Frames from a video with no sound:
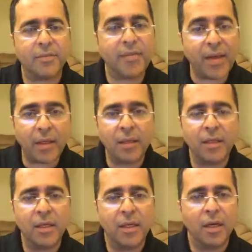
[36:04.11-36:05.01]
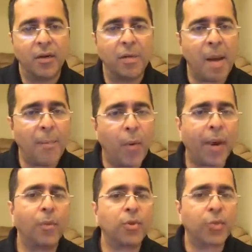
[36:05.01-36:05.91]
Phil, remember when I
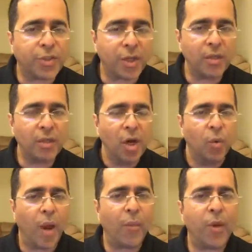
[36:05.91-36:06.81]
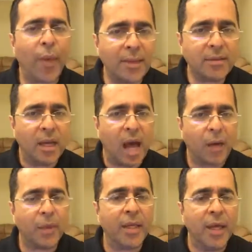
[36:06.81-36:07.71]
was with you? When we went
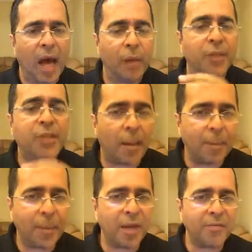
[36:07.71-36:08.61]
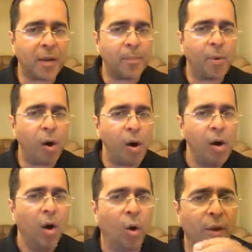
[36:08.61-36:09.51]
and we championed for the poor
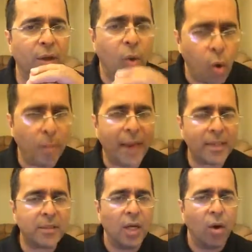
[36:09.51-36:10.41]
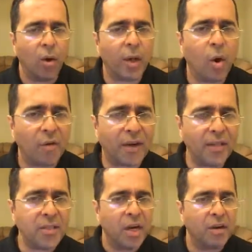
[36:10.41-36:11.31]
or the homeless or the
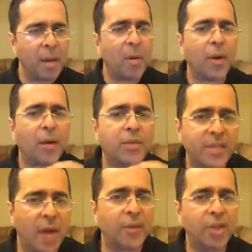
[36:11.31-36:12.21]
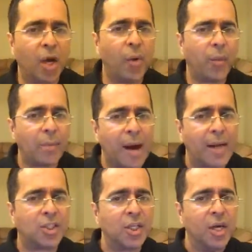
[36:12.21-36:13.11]
orphans? Remember when I was there with you when we
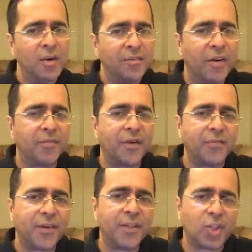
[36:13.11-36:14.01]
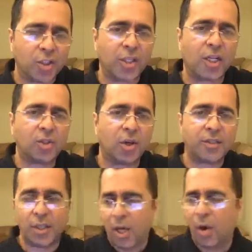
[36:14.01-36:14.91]
marched for the Children's
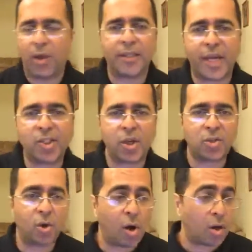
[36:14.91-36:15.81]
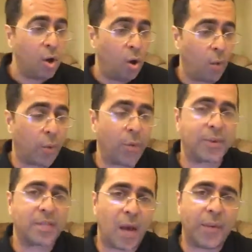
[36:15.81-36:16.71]
Authority or the Dangerous Dog? Or when we was
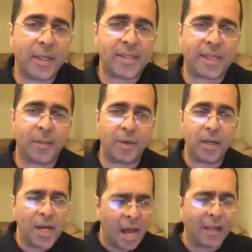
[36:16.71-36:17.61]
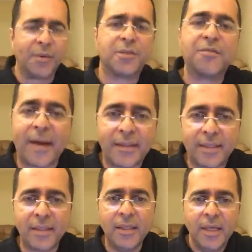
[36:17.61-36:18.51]
there with the disabled and you was
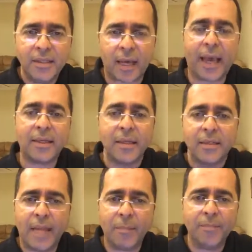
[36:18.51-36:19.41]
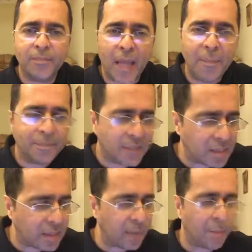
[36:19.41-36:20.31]
fighting to get them
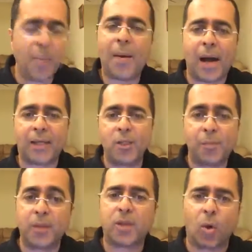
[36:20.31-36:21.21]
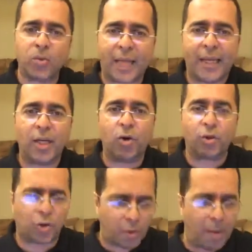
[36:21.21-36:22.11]
disabled parking spots outside the
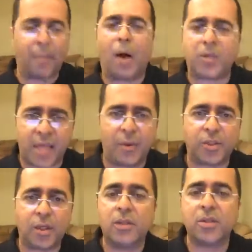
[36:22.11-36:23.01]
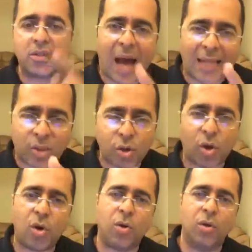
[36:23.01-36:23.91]
groceries? Remember I was there with you? Start
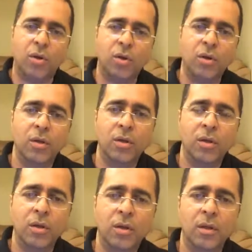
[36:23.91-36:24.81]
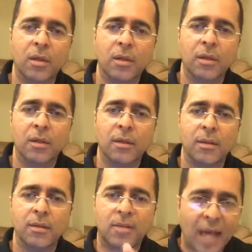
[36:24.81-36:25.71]
so.
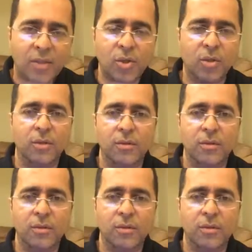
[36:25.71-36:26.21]
Start so.